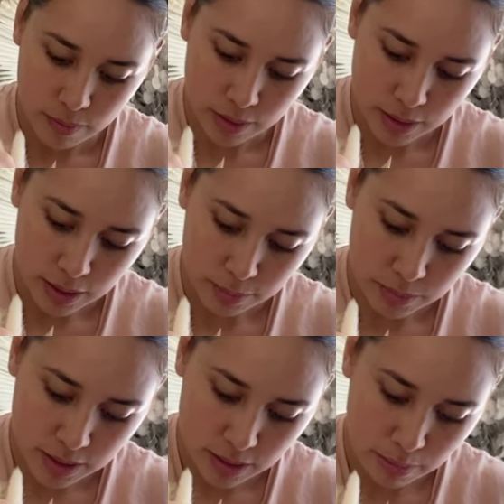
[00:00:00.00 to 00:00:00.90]
um,
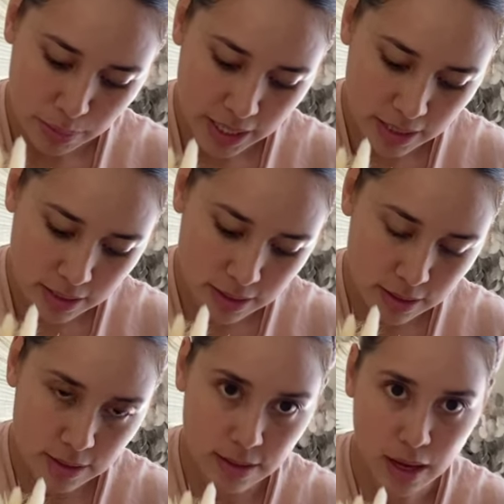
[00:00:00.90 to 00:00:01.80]
some
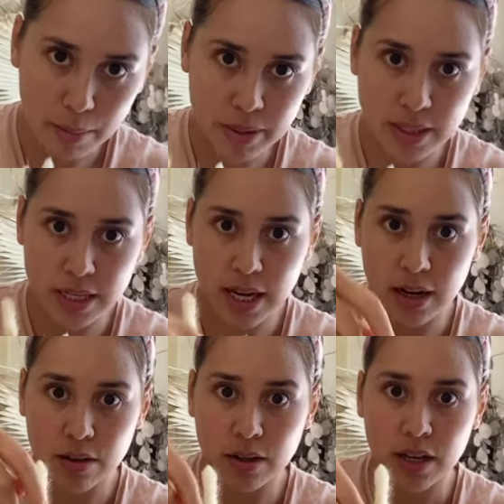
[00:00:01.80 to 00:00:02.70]
pieces up and
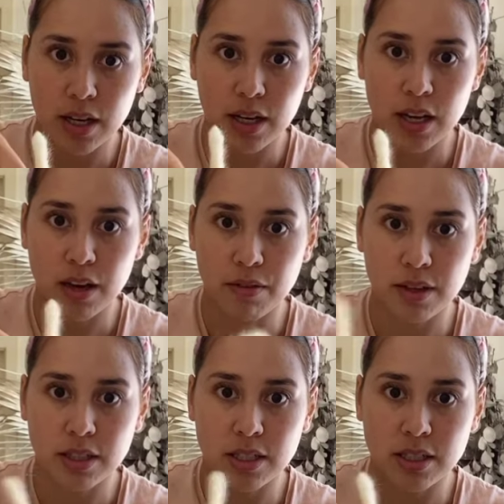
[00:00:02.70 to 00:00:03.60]
down if it
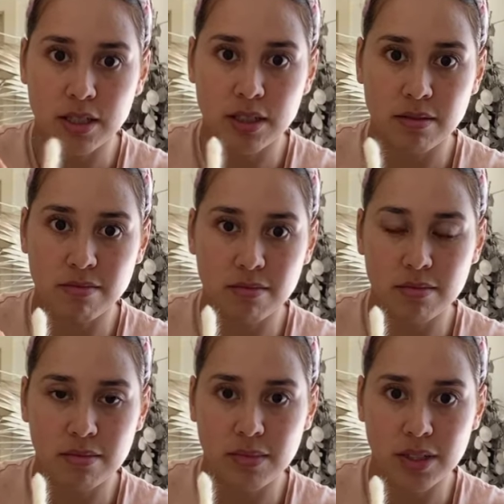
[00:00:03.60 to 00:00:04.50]
just
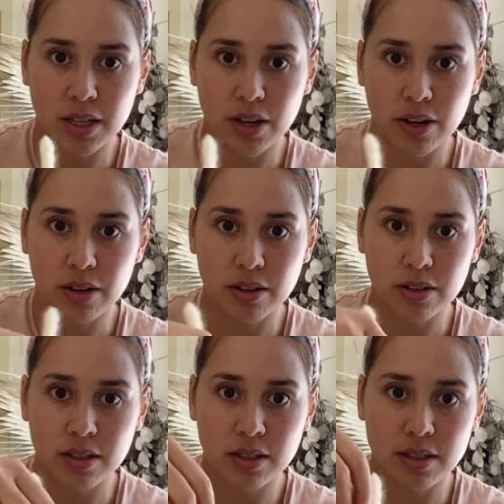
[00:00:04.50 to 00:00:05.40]
you know
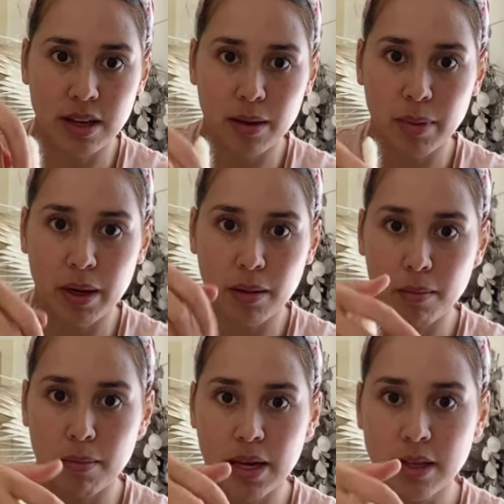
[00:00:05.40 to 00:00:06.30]
looks like a big
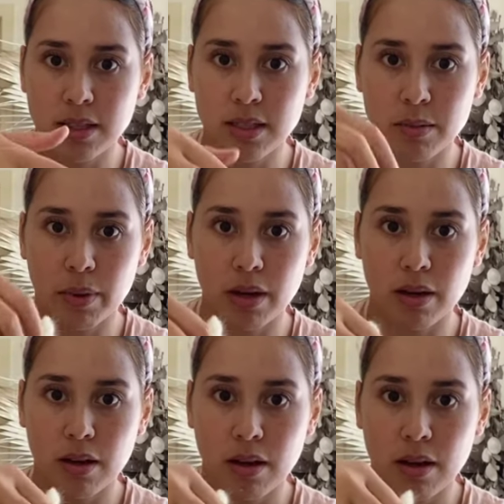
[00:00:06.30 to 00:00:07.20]
mess but
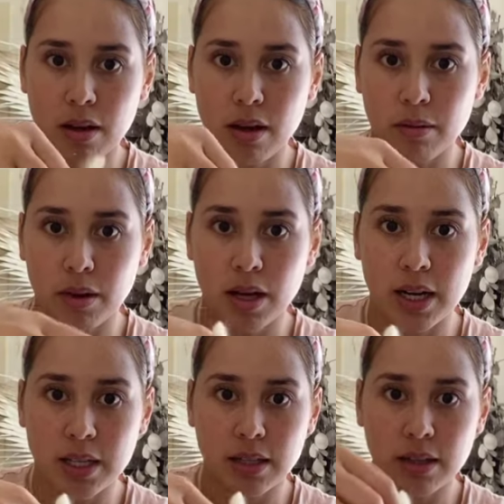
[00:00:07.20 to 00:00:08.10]

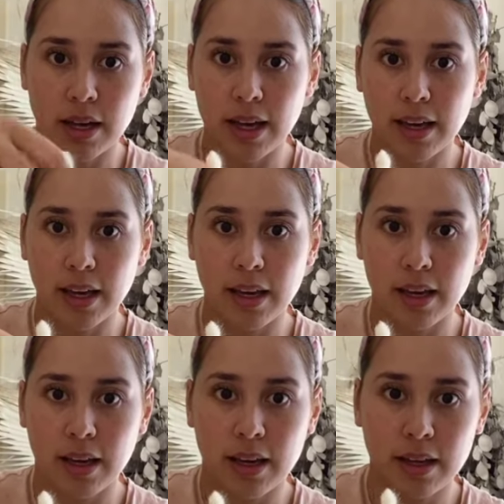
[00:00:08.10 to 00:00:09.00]
kind of
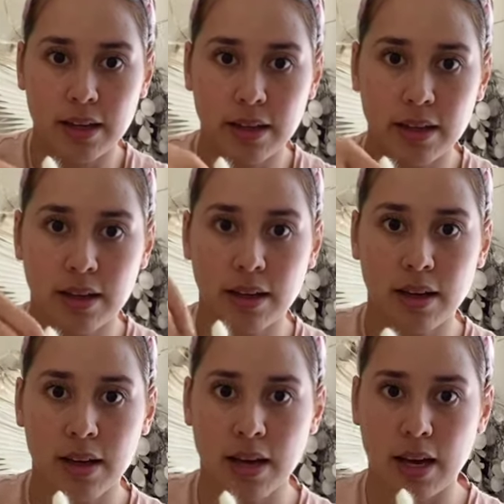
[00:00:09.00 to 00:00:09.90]
liking
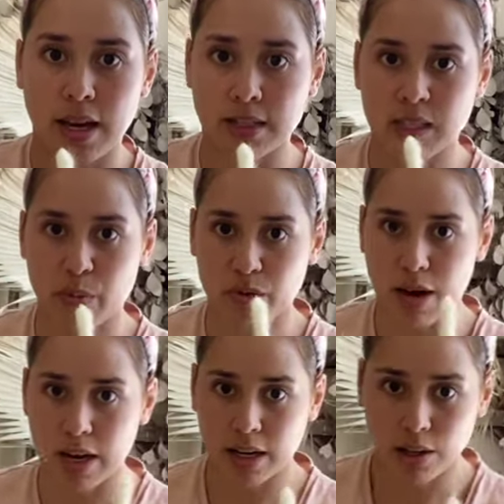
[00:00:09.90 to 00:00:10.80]
how
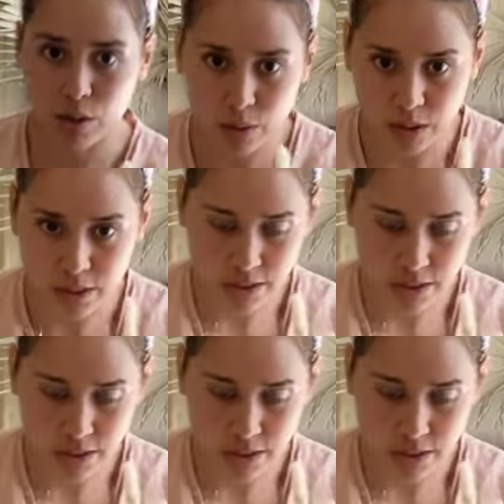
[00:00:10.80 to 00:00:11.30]
sporadic it is